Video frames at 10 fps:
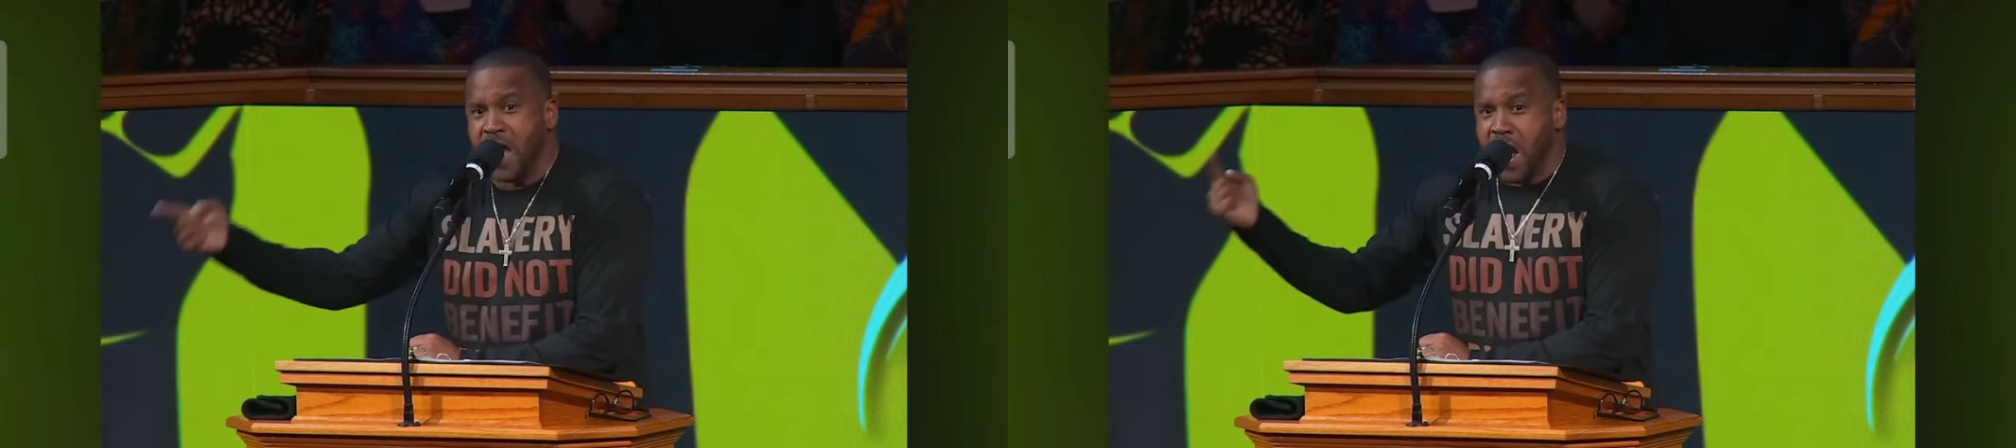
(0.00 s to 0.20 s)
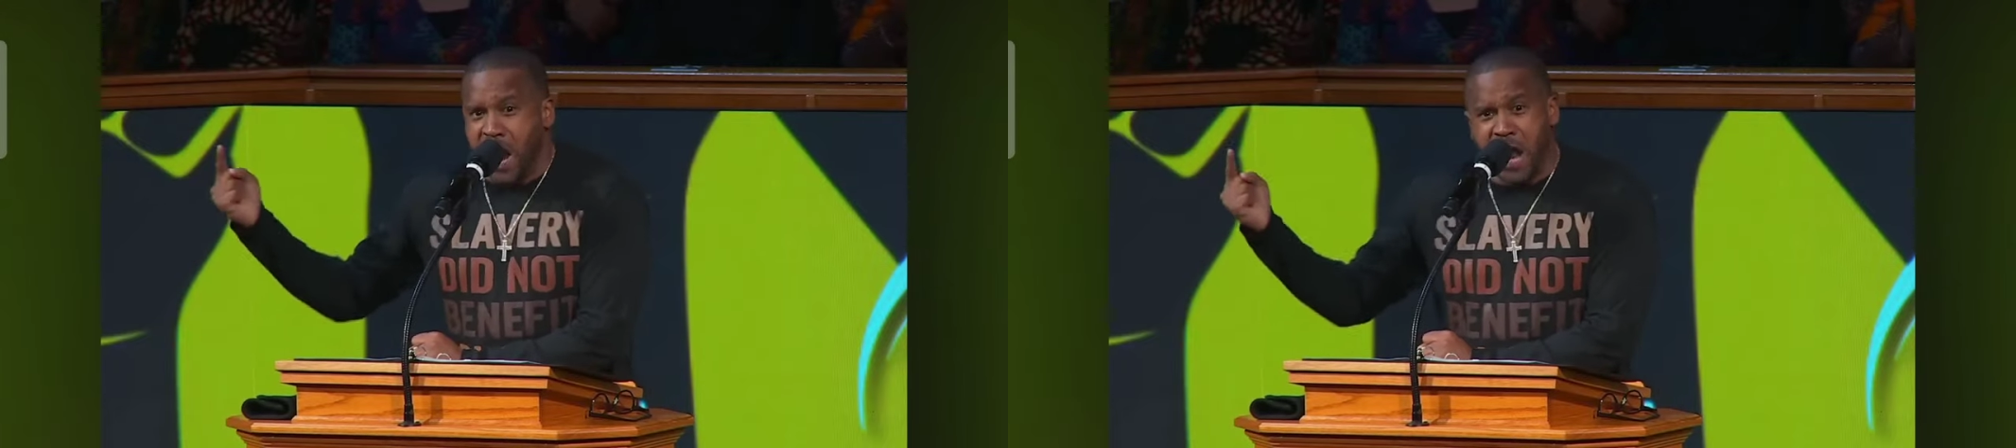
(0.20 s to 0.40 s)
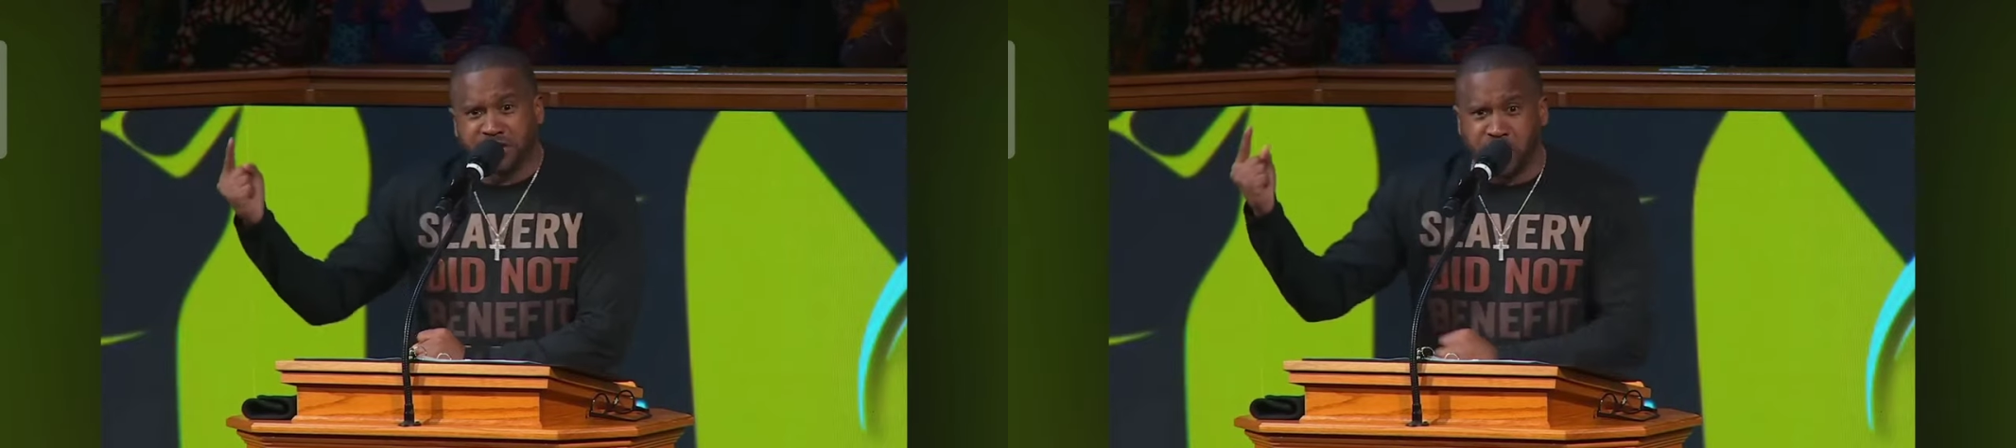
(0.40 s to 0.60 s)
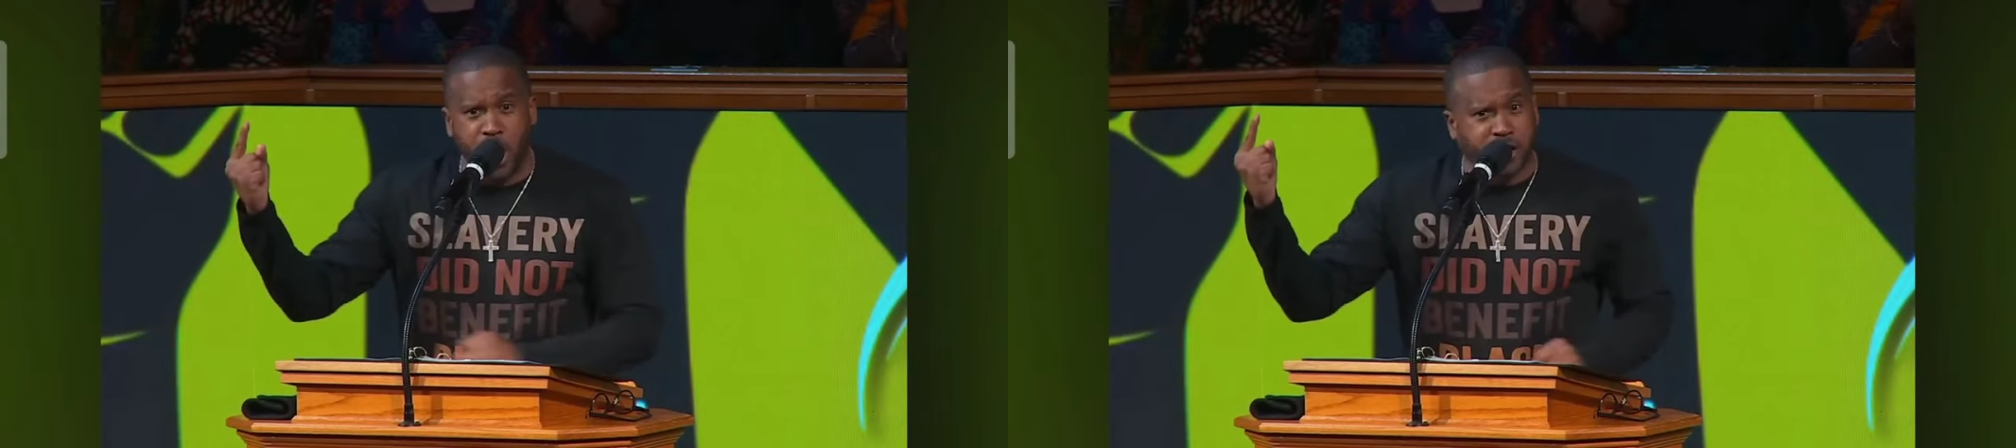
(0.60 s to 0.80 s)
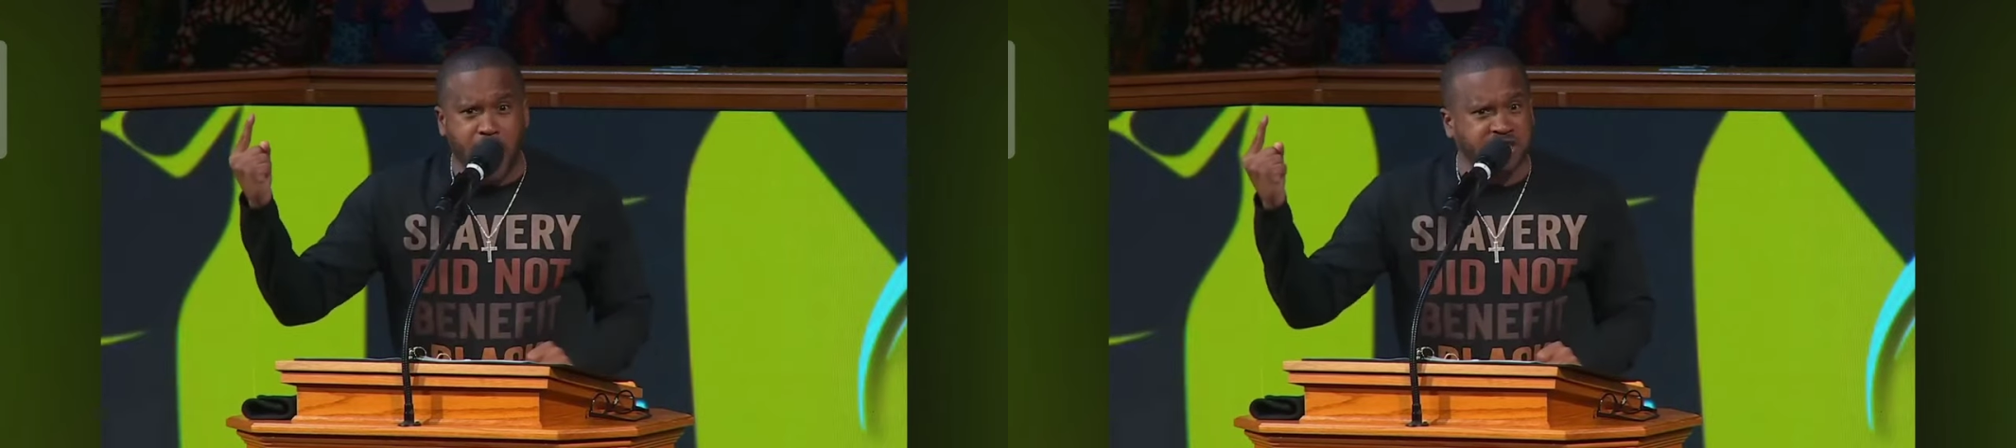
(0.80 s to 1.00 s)
he
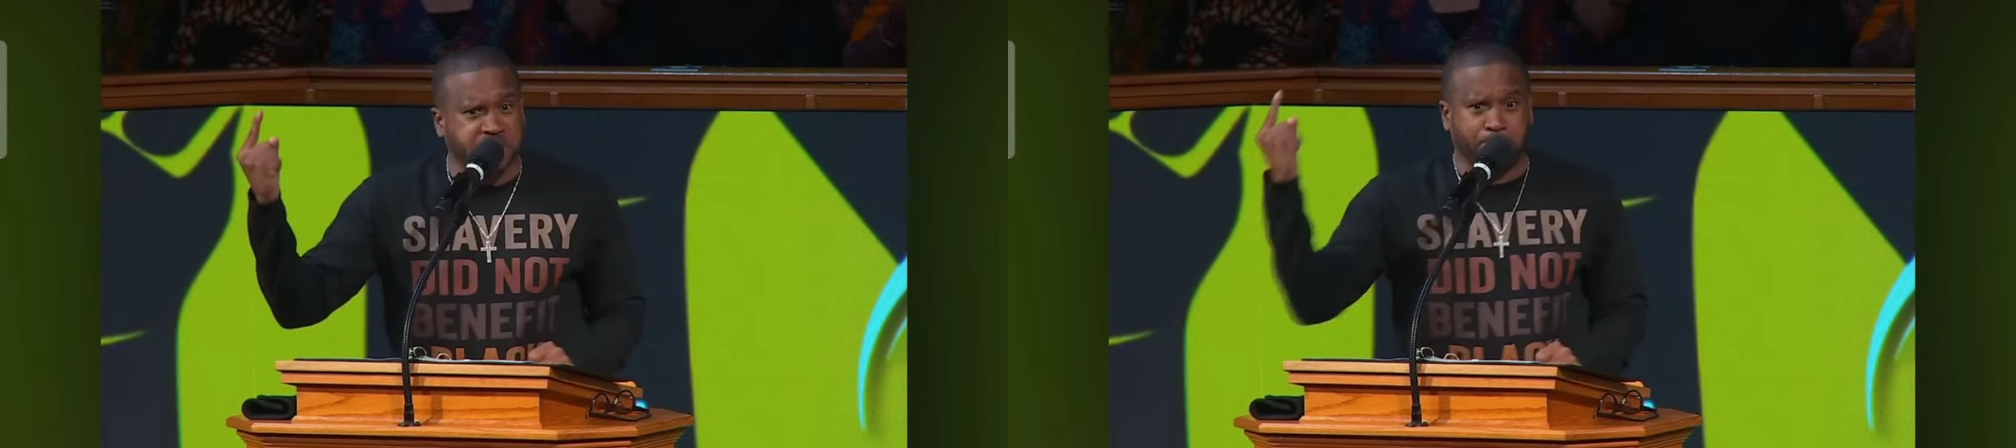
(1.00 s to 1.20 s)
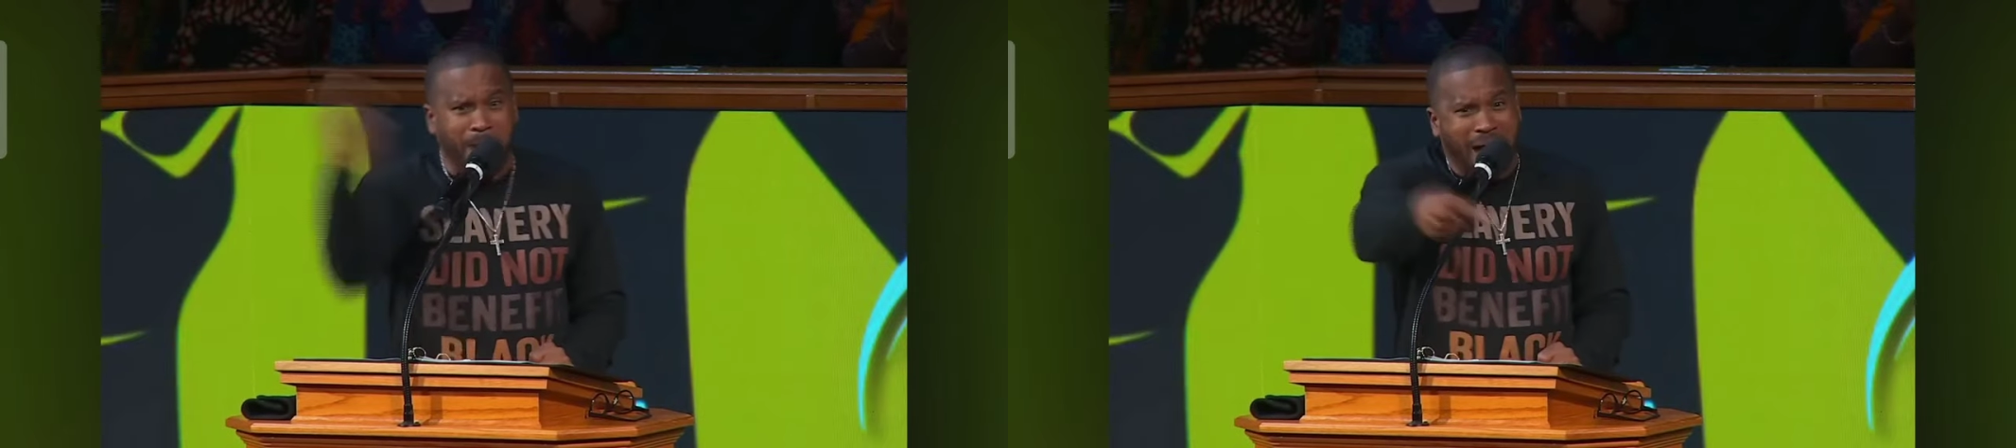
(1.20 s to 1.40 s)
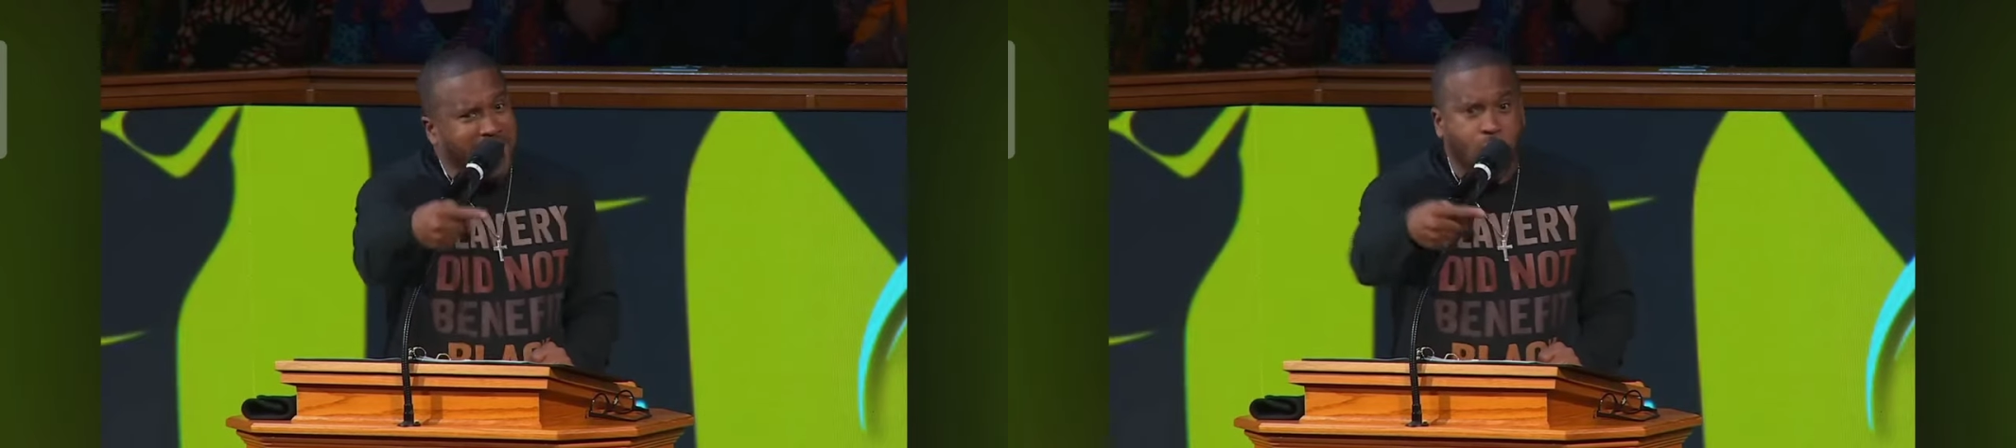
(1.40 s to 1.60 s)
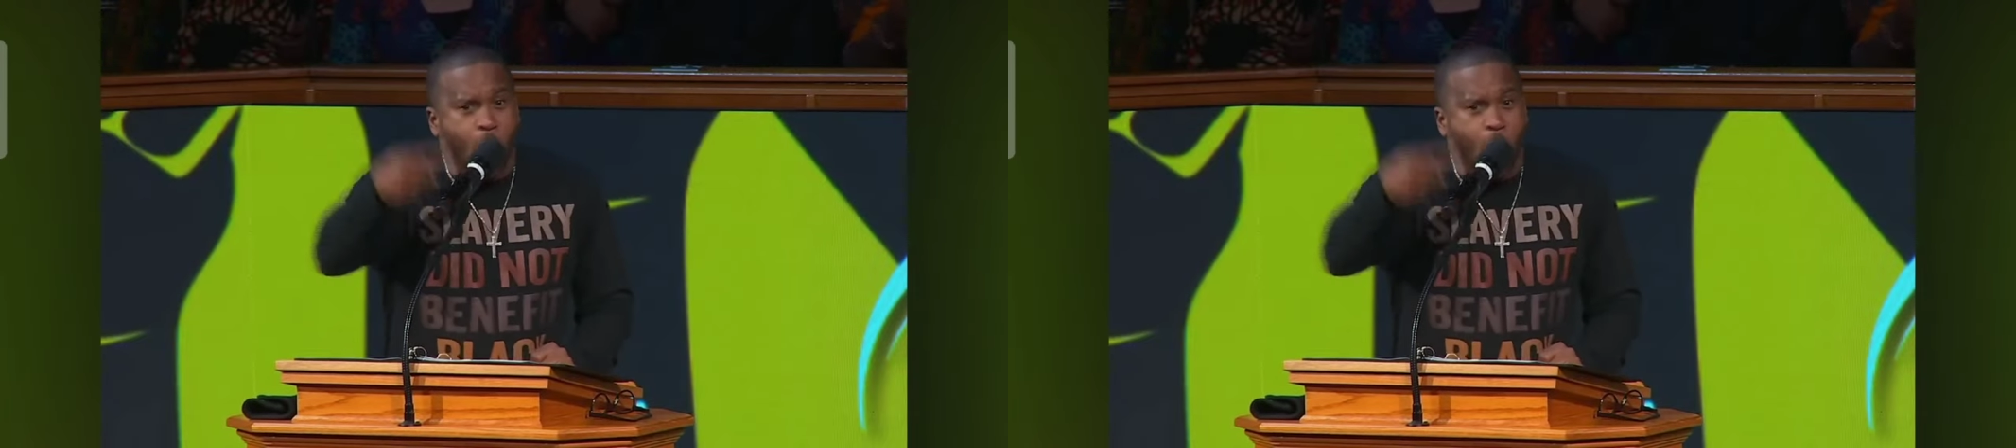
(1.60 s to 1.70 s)
took us back